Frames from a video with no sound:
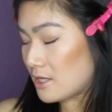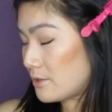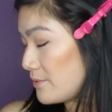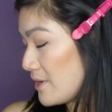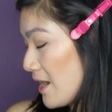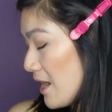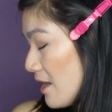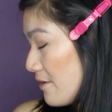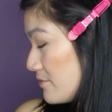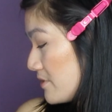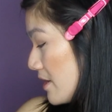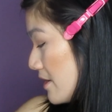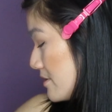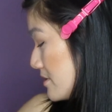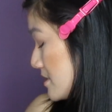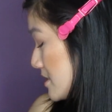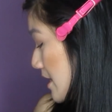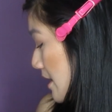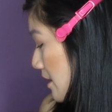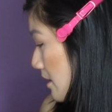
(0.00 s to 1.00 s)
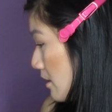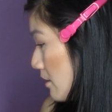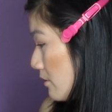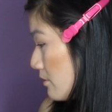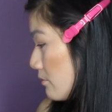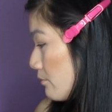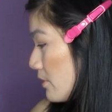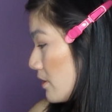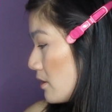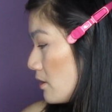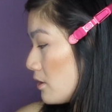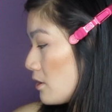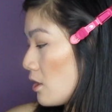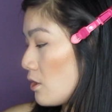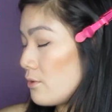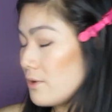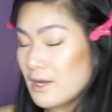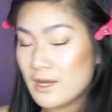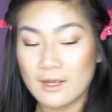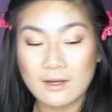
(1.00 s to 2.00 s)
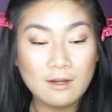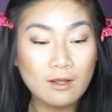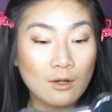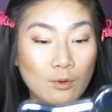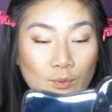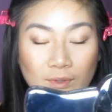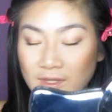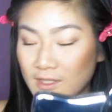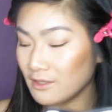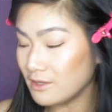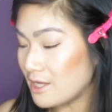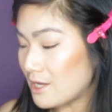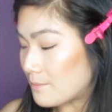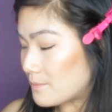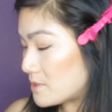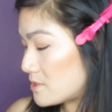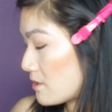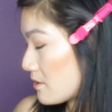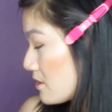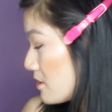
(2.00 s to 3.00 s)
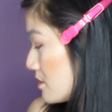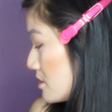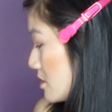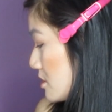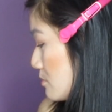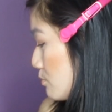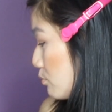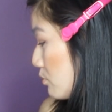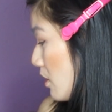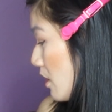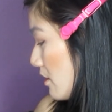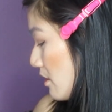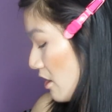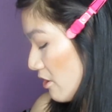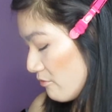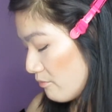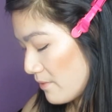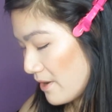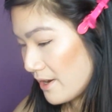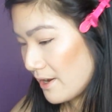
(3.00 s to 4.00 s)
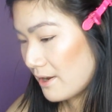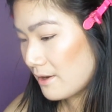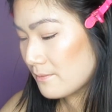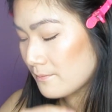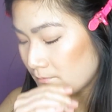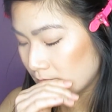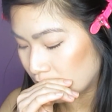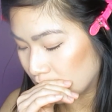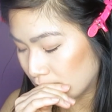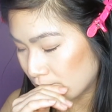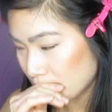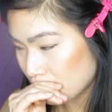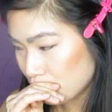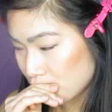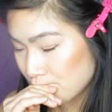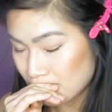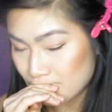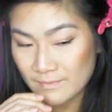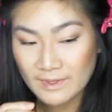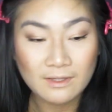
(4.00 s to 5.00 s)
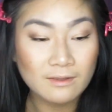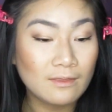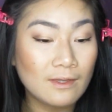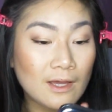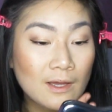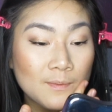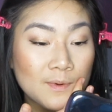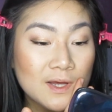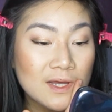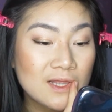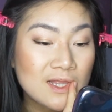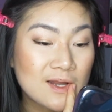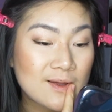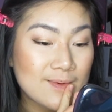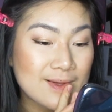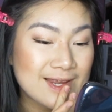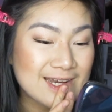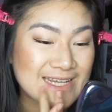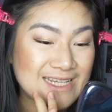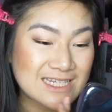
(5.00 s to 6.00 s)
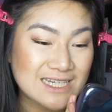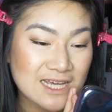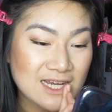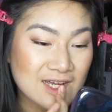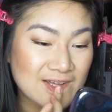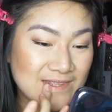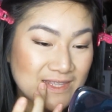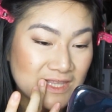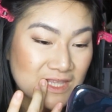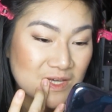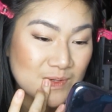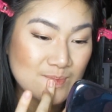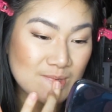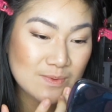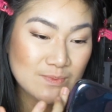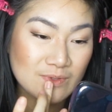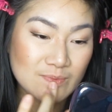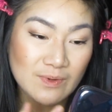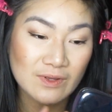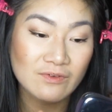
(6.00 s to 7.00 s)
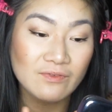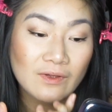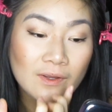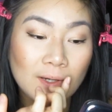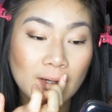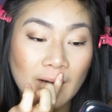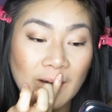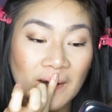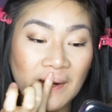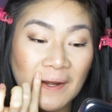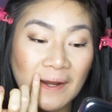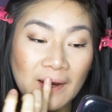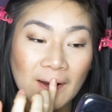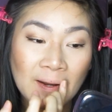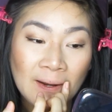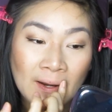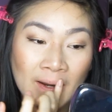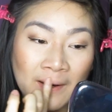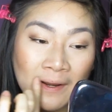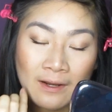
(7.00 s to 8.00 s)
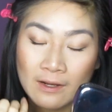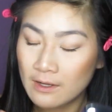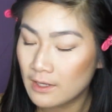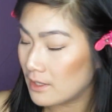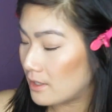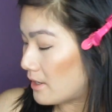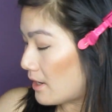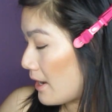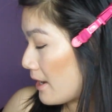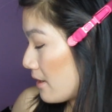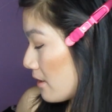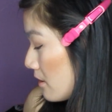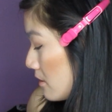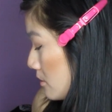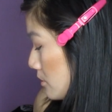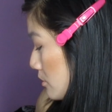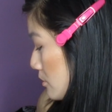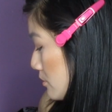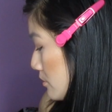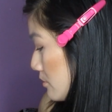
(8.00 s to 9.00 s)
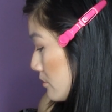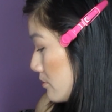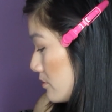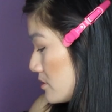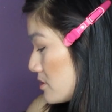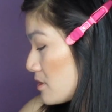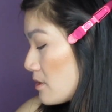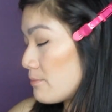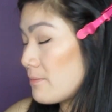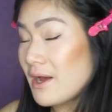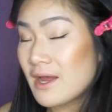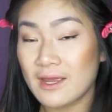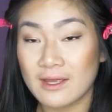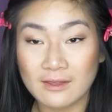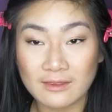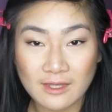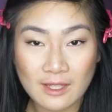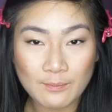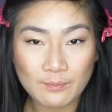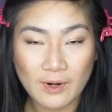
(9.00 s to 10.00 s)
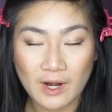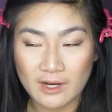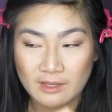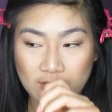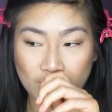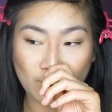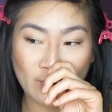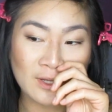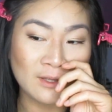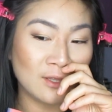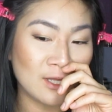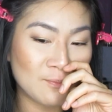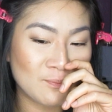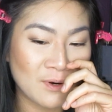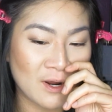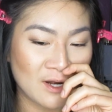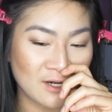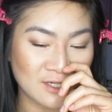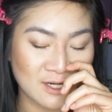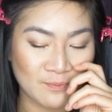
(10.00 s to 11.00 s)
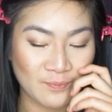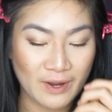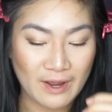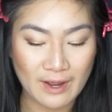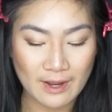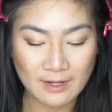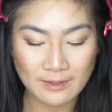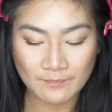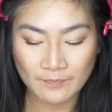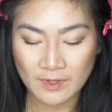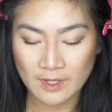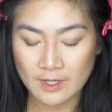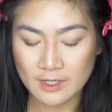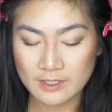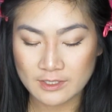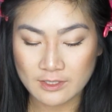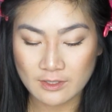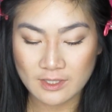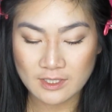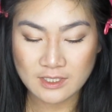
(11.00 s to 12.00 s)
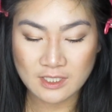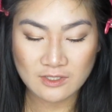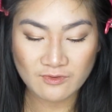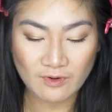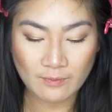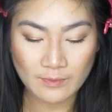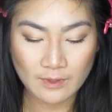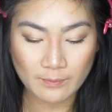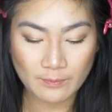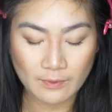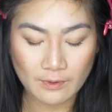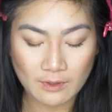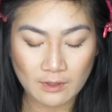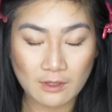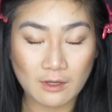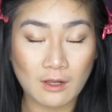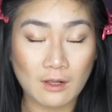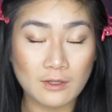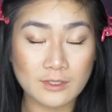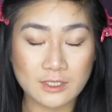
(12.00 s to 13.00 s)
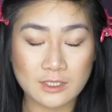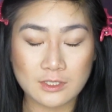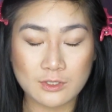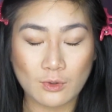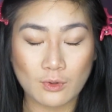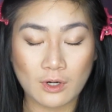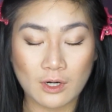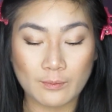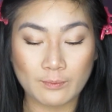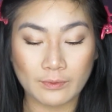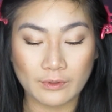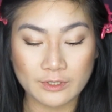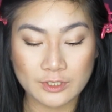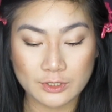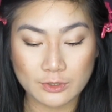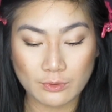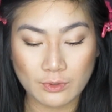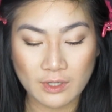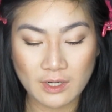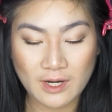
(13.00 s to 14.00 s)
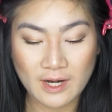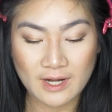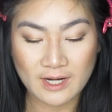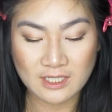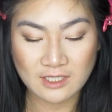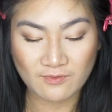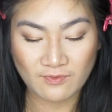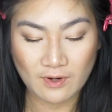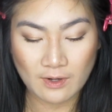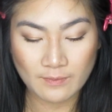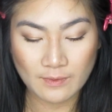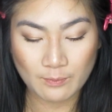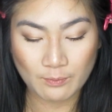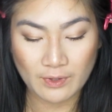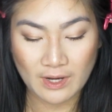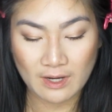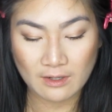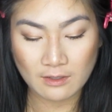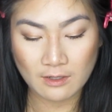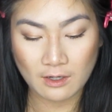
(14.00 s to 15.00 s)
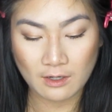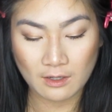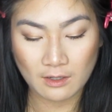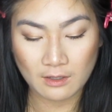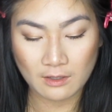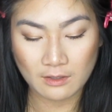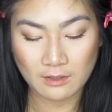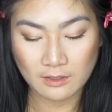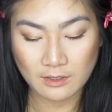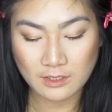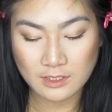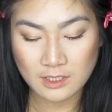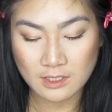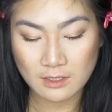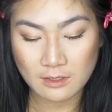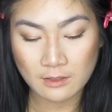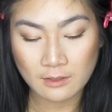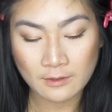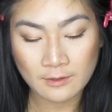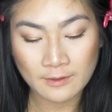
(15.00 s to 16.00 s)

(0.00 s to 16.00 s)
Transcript: now that we have that down, we're gonna go in with the lips. So I'm gonna just blot off my lip a little bit, just take off the lip balm with my finger. And I'm gonna use my lip product, the one lip product I bought. So this is from the store Bonjour, and it's from the brand called